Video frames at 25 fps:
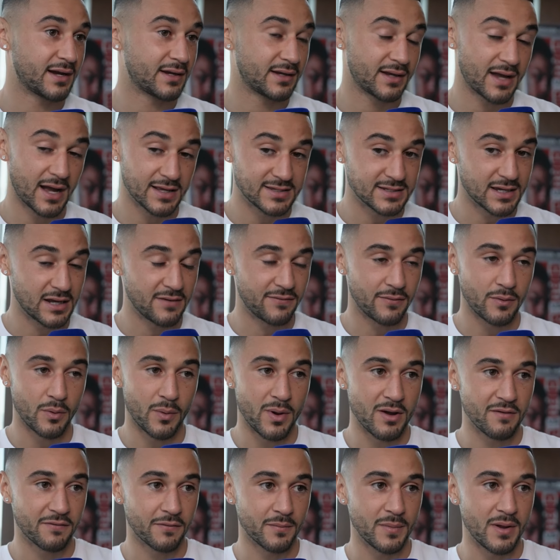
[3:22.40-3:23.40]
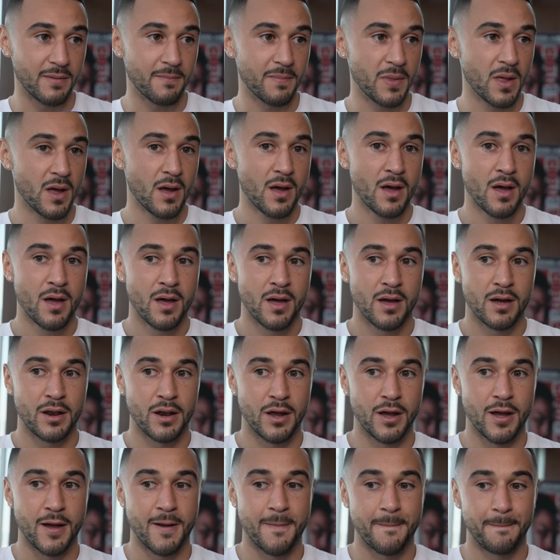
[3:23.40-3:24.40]
can't take anything away from him,
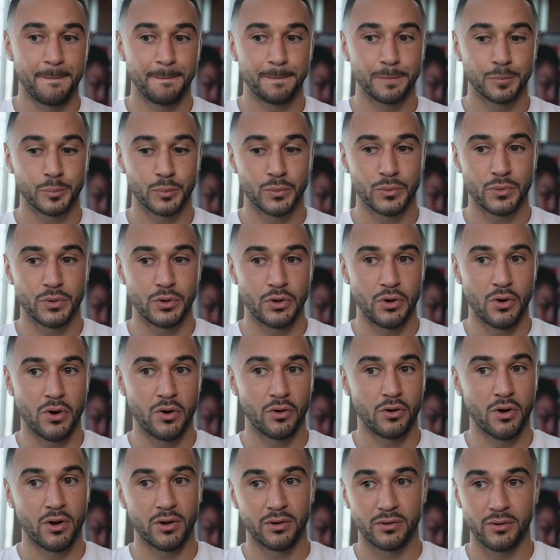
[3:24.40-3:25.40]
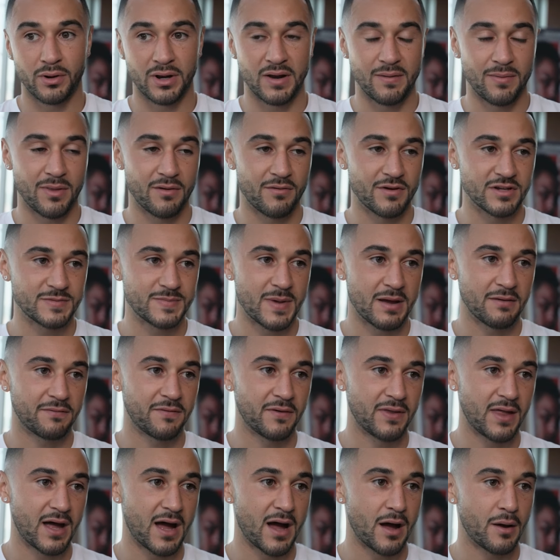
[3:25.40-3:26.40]
and um, you know, I've got, got to give him the respect
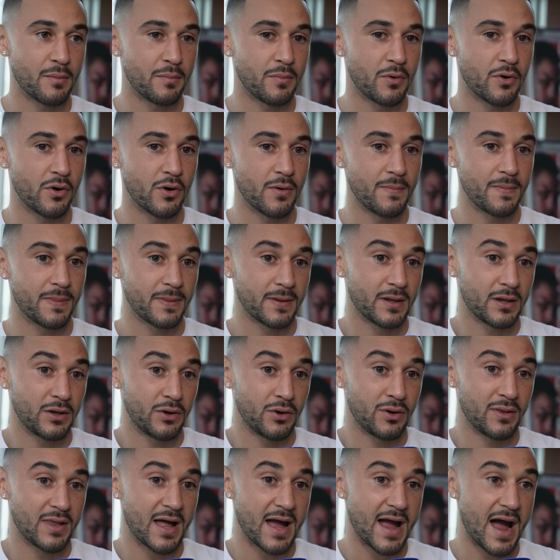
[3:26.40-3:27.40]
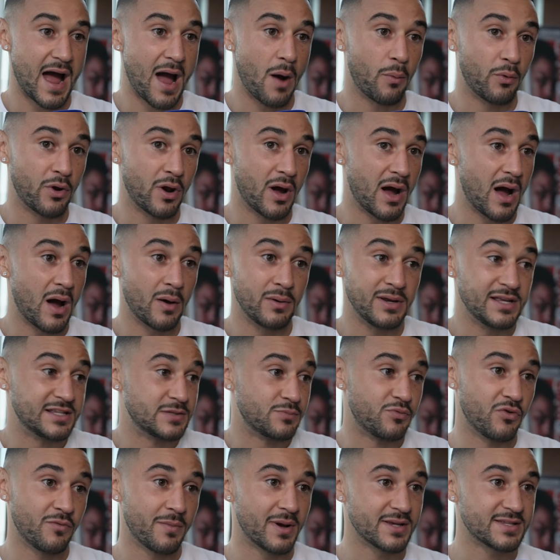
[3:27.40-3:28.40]
for that. But you know, like I want to, I need
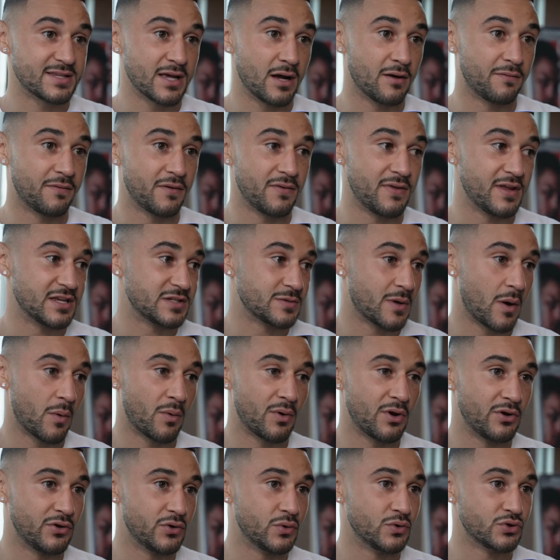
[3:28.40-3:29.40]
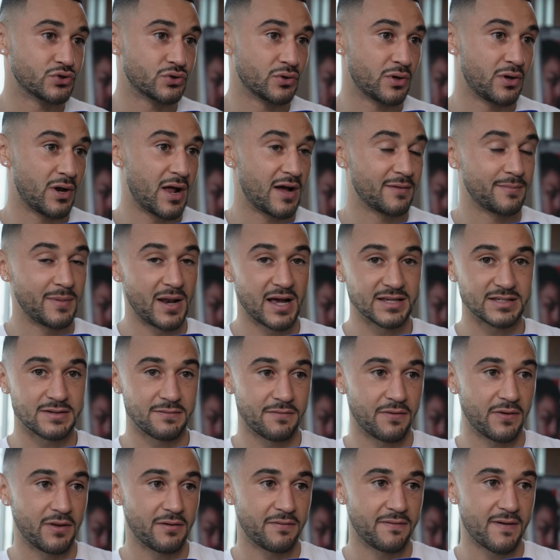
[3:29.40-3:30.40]
to prove myself, and this is what I want to do. So, you know, I've been
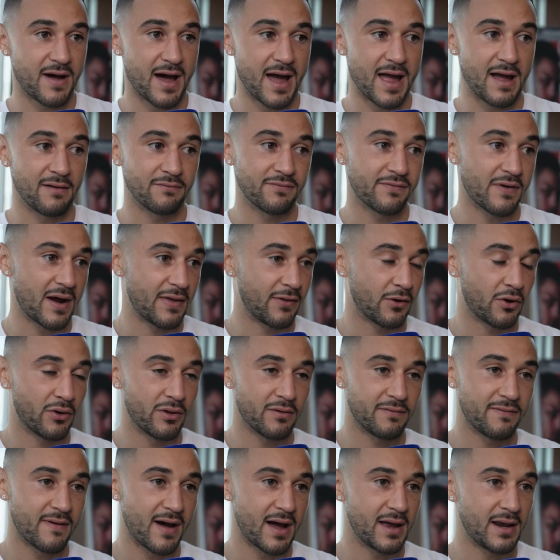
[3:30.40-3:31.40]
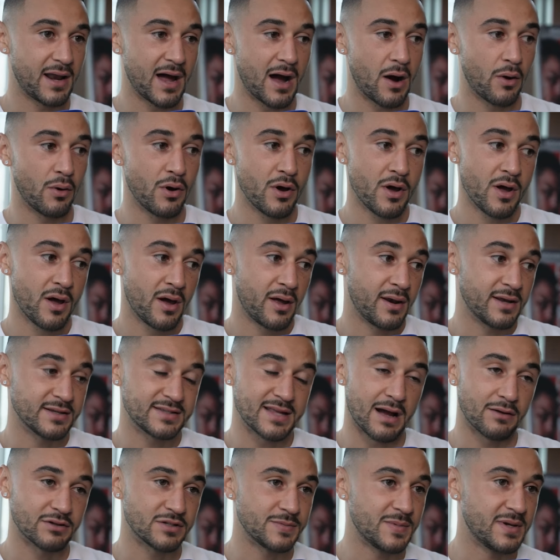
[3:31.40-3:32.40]
asking for the fight. I've finally got the fight now, and
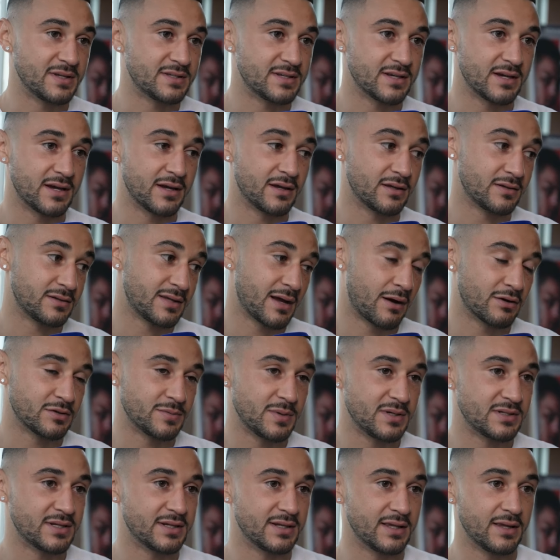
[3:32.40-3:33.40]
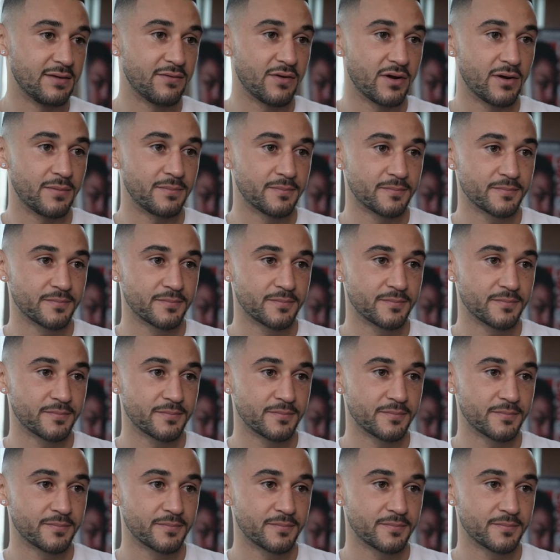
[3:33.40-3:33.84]
it's down to me to down to me to deliver.